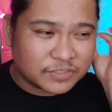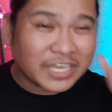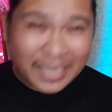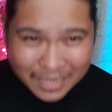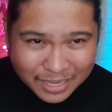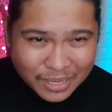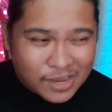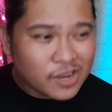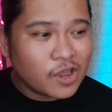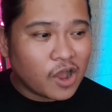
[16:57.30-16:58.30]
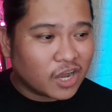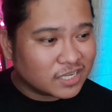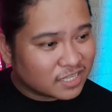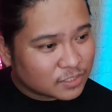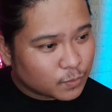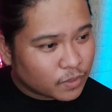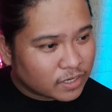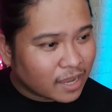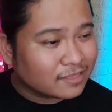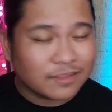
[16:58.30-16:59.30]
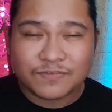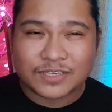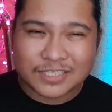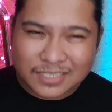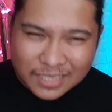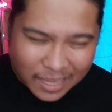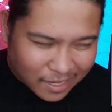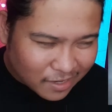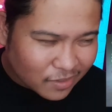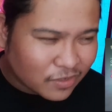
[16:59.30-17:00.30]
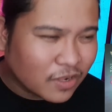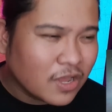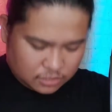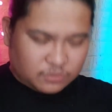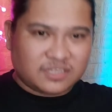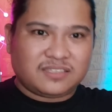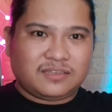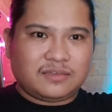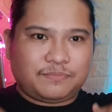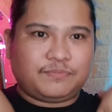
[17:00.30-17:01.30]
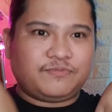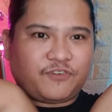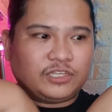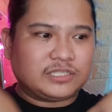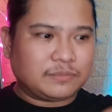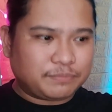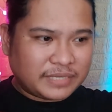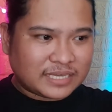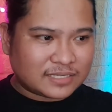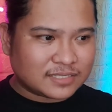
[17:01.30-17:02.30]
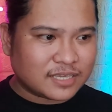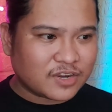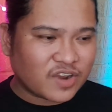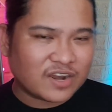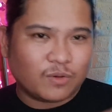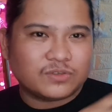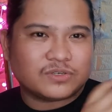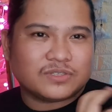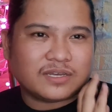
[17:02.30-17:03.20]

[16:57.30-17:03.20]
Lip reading: take. On this one, I love the scale. No, the frontal piece here, and also